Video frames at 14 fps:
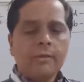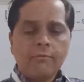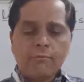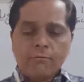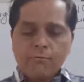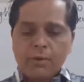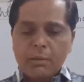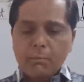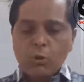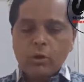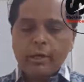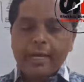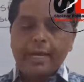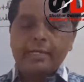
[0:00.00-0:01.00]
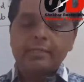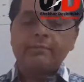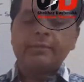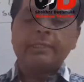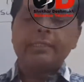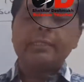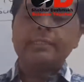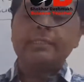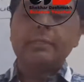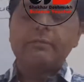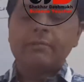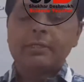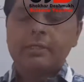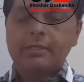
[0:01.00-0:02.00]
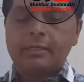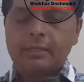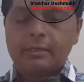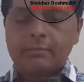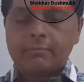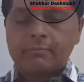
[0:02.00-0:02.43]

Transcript: one more activity is given here,